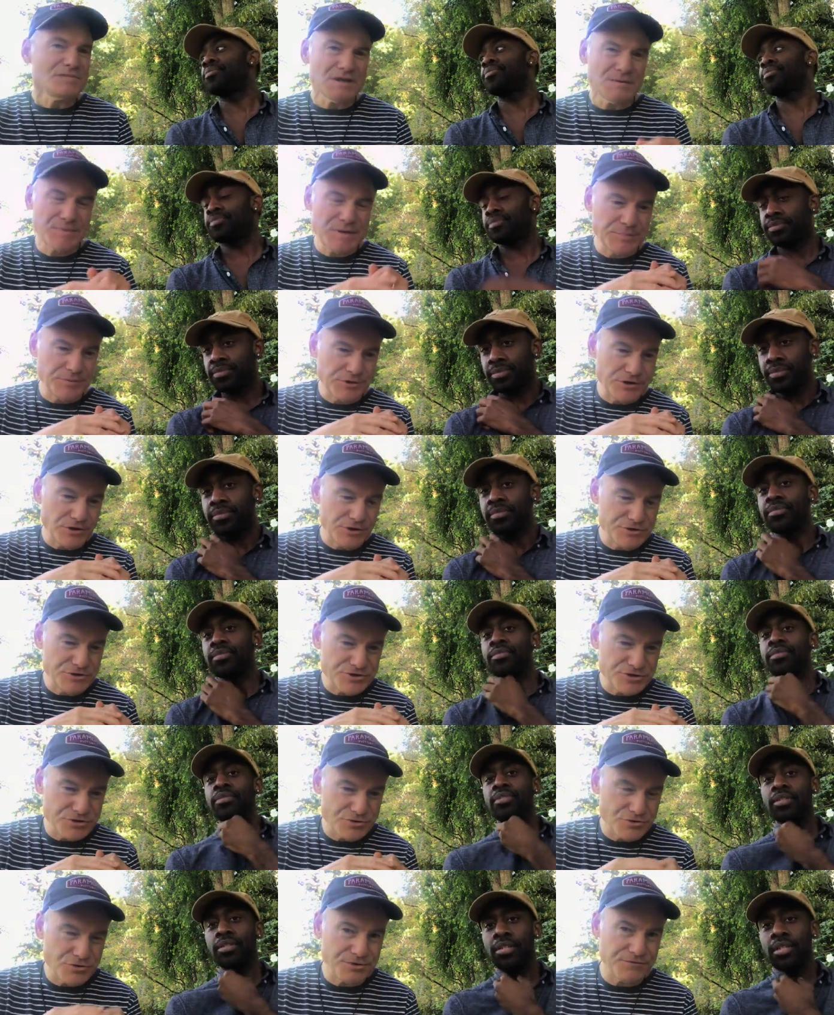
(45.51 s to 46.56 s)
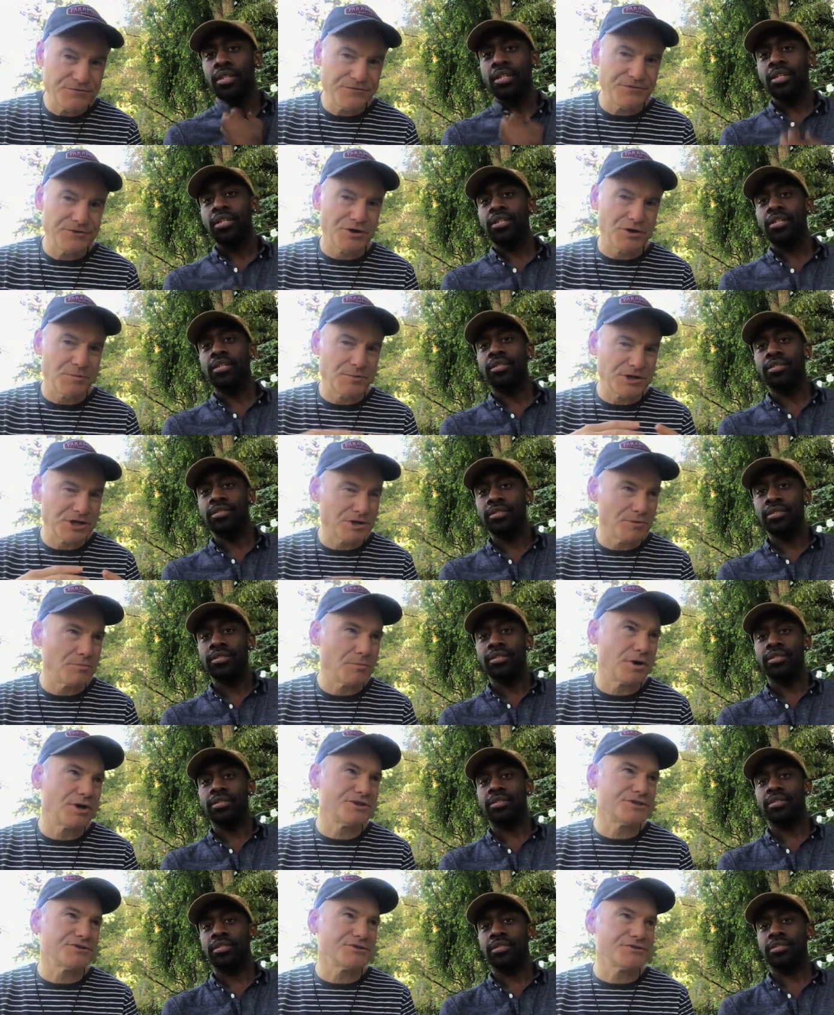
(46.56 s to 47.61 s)
Speaker 1: people that are used to doing film and
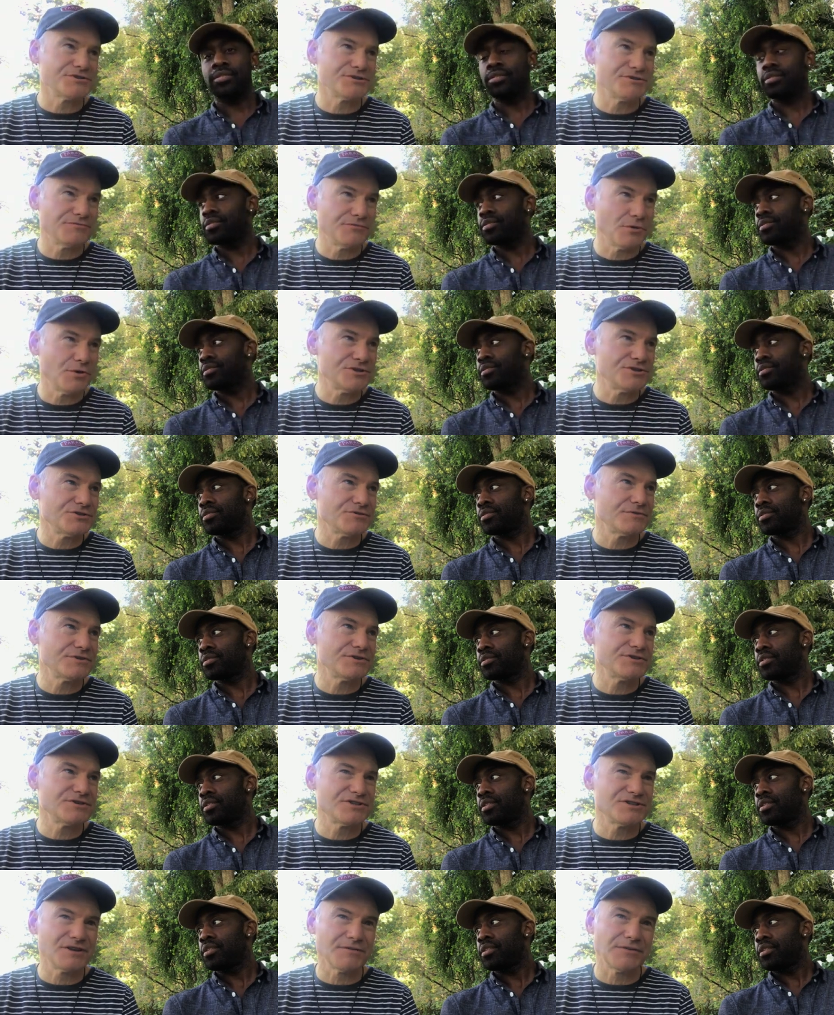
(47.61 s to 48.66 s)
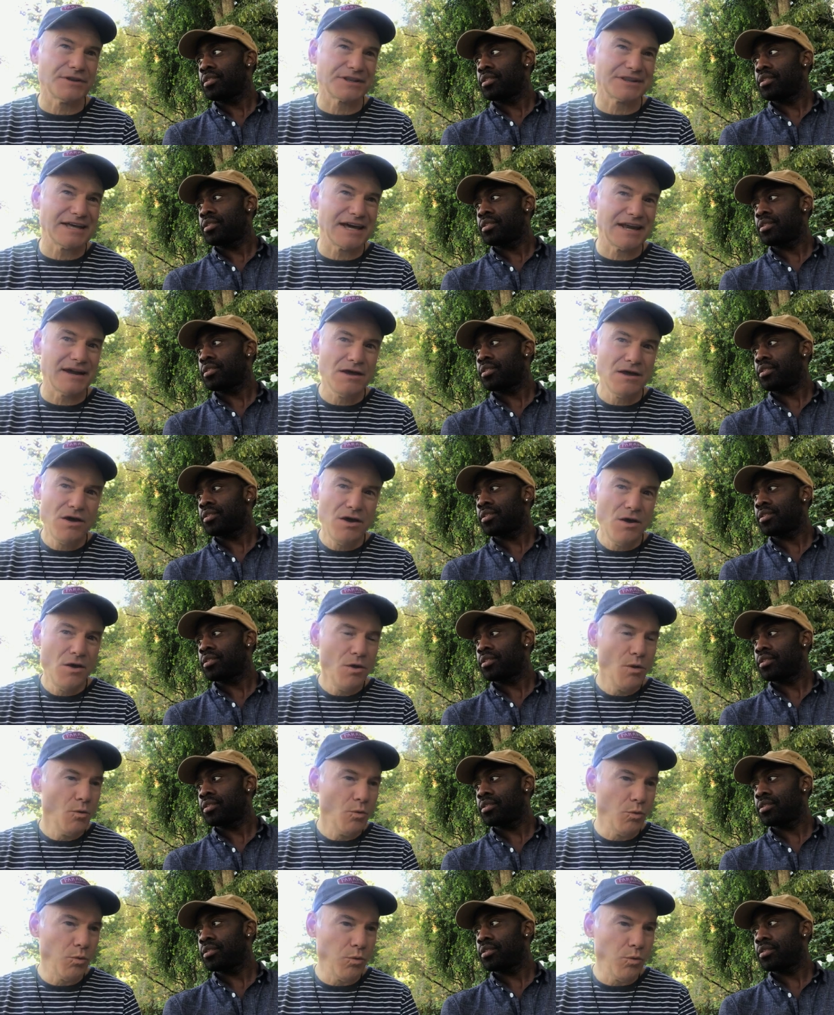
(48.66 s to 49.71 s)
commercials and voiceovers and stuff like that.
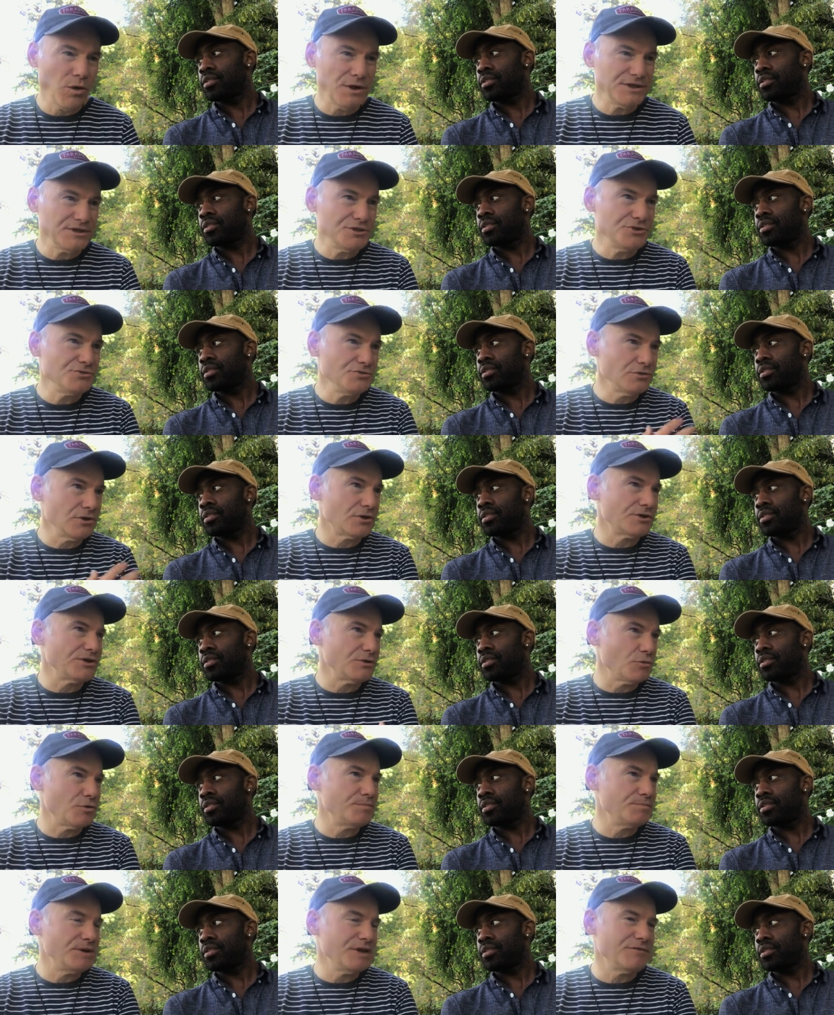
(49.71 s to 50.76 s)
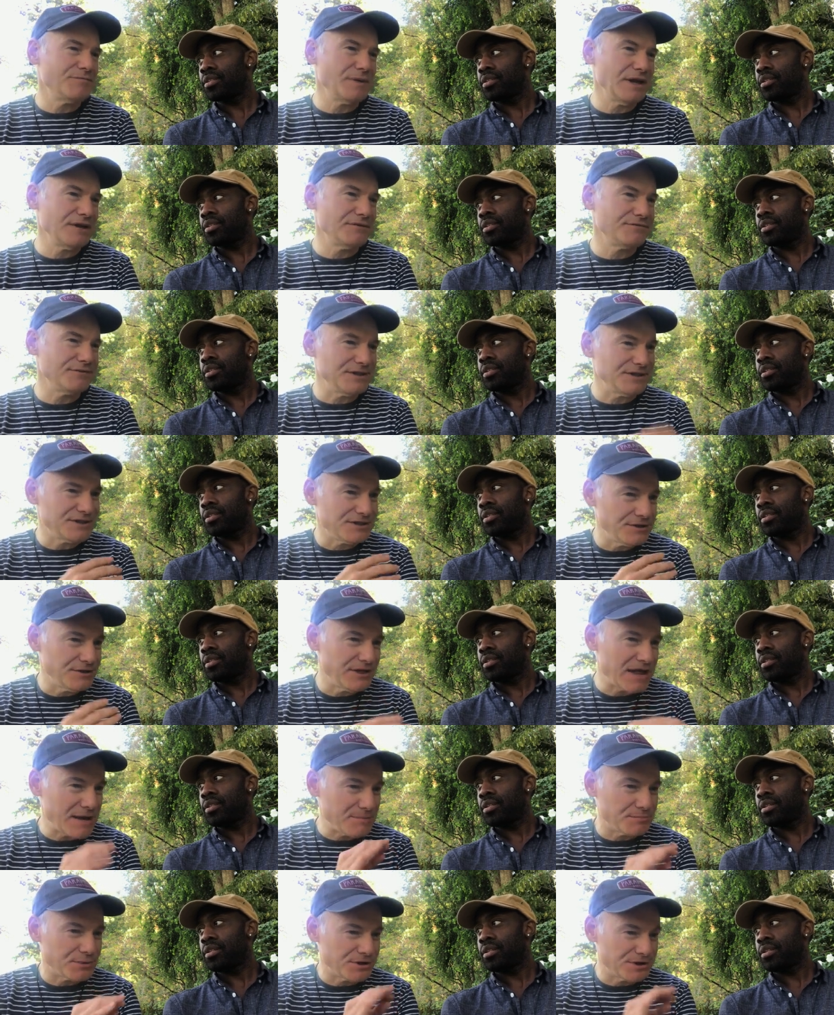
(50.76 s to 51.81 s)
What did you learn that would be a benefit to
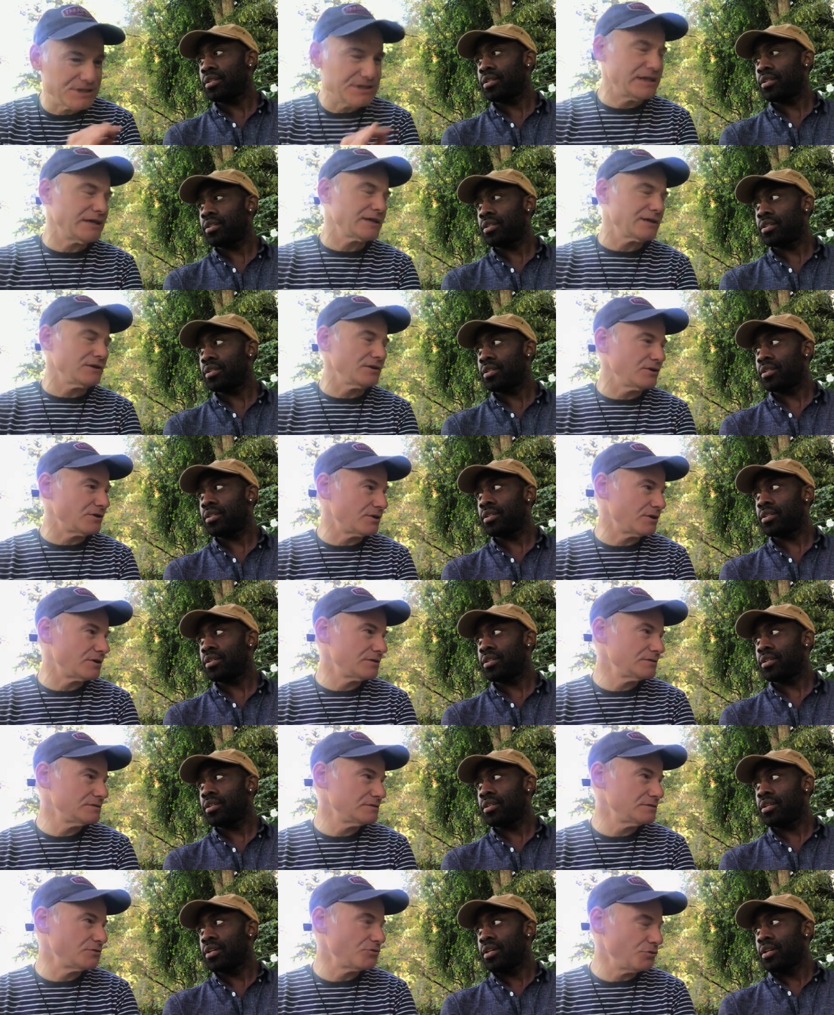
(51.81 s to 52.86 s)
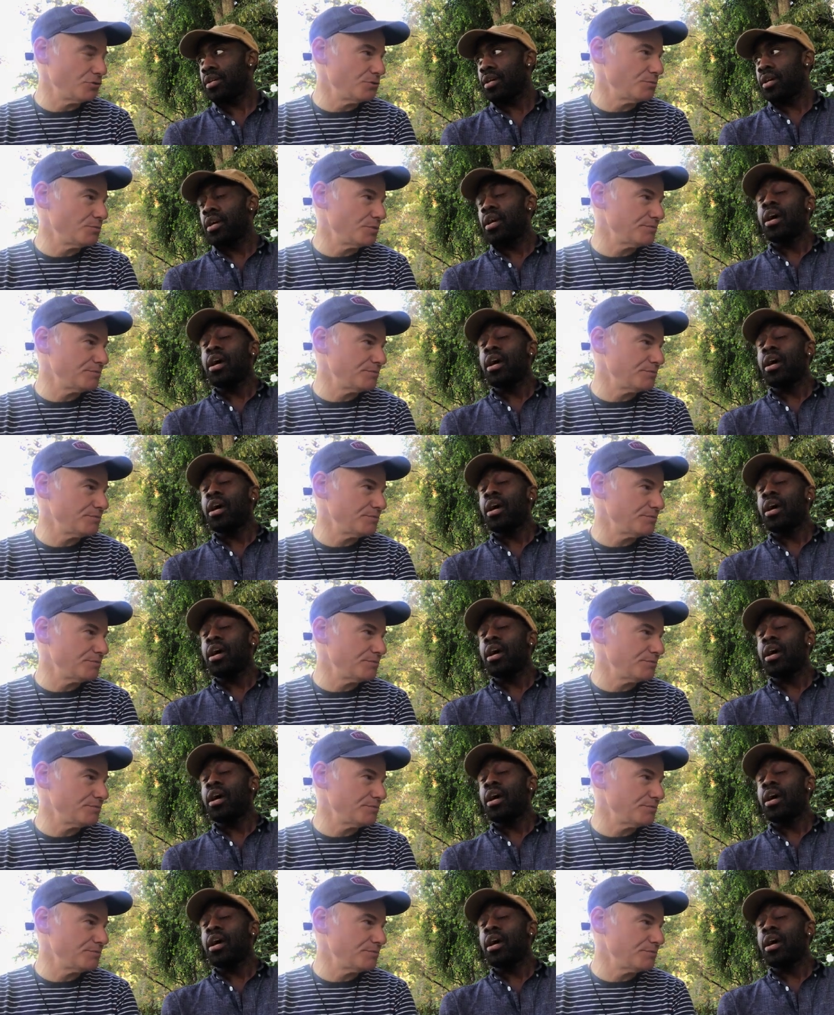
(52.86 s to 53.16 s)
that particular group?